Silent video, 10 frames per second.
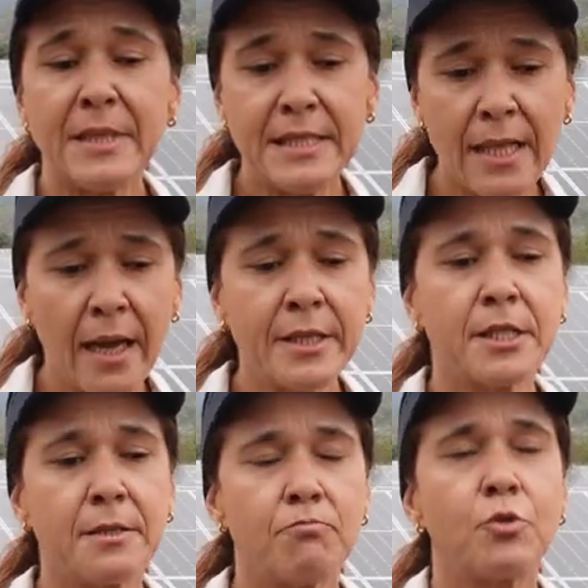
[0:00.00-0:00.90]

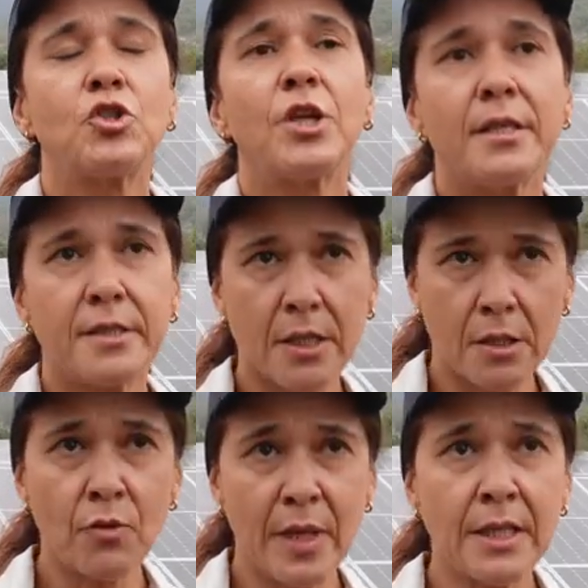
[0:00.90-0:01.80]
Besides purchasing
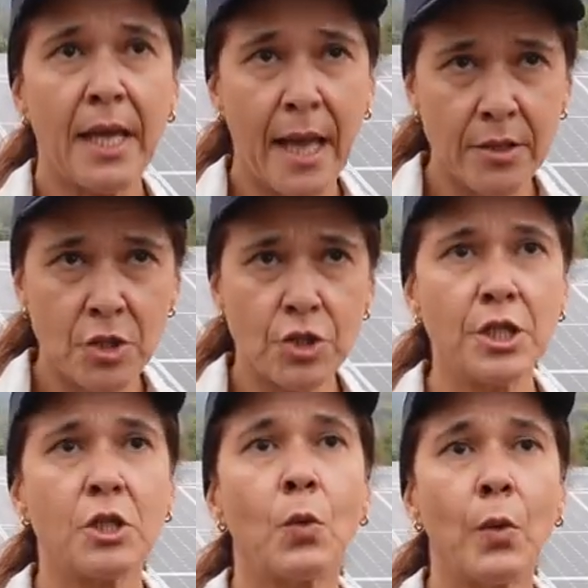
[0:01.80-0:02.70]
green
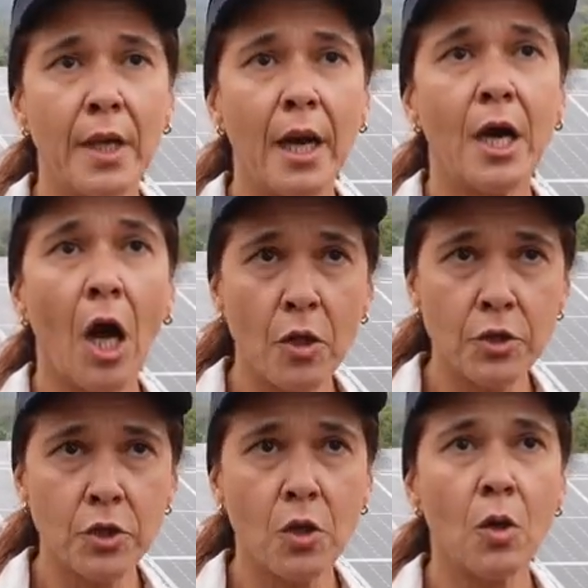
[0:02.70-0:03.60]
energy, we are
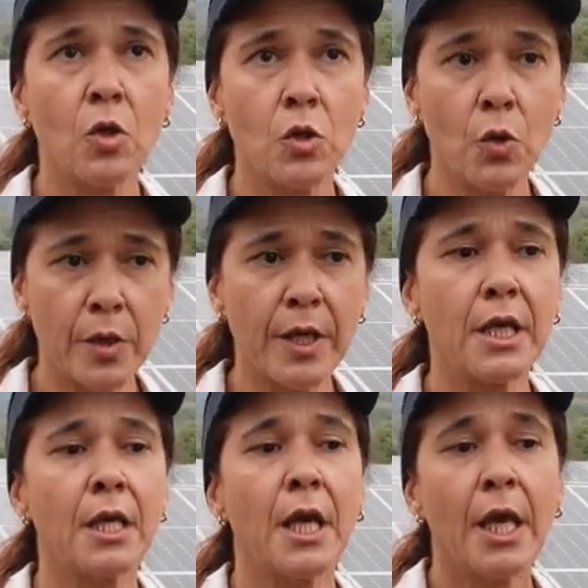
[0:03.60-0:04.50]
also
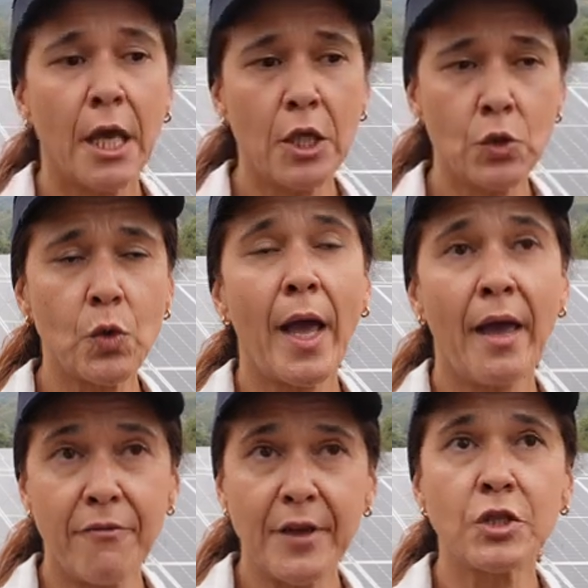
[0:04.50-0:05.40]
looking into
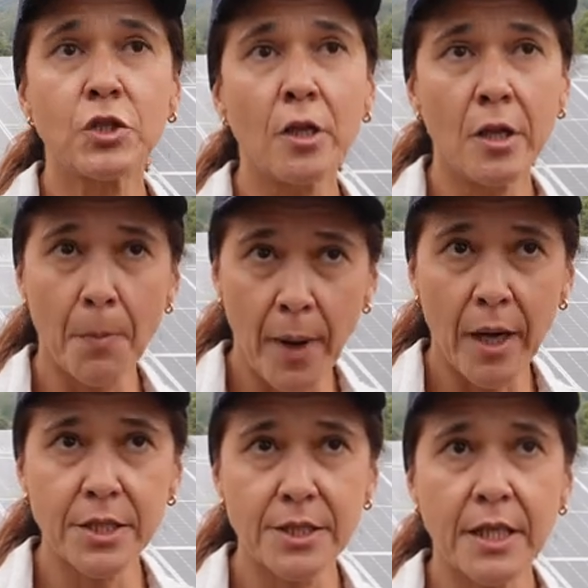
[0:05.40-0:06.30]
having solar
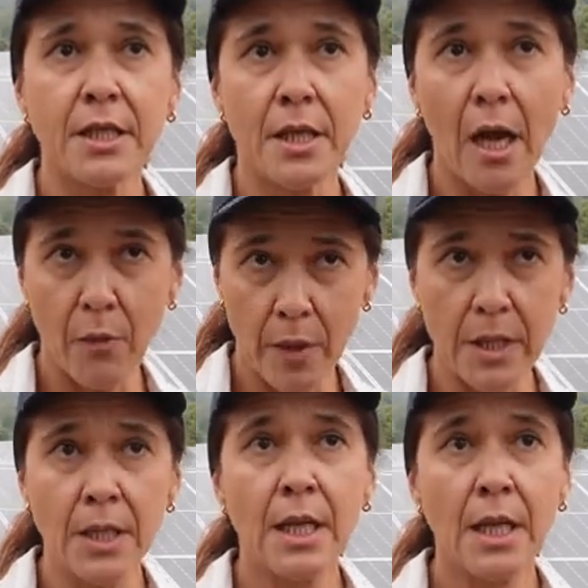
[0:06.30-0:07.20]
parks in
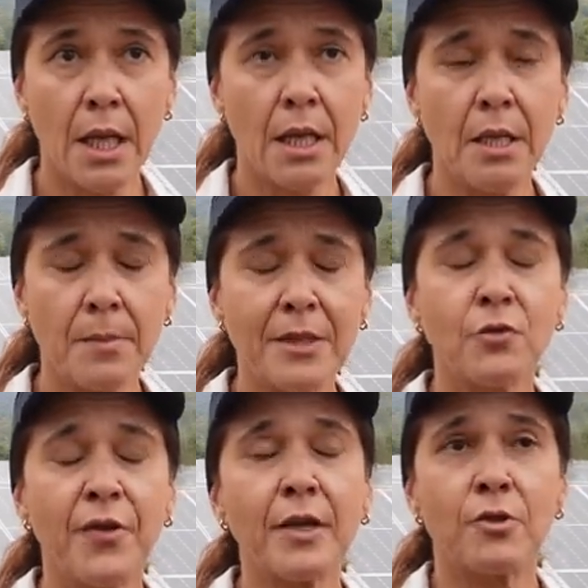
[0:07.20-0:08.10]
our
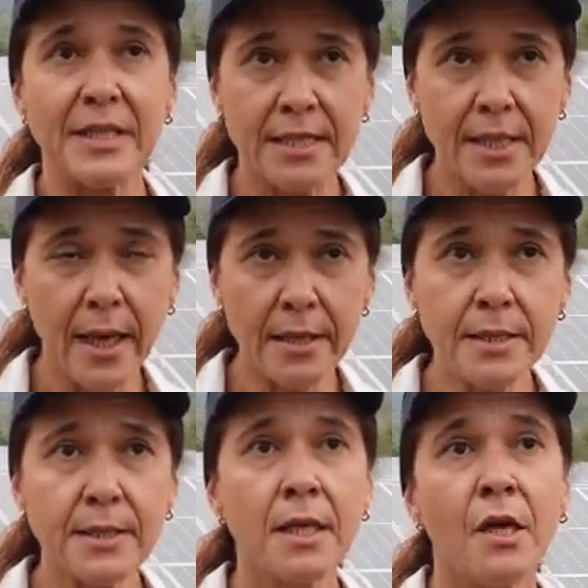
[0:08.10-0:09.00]
manufacturing sites.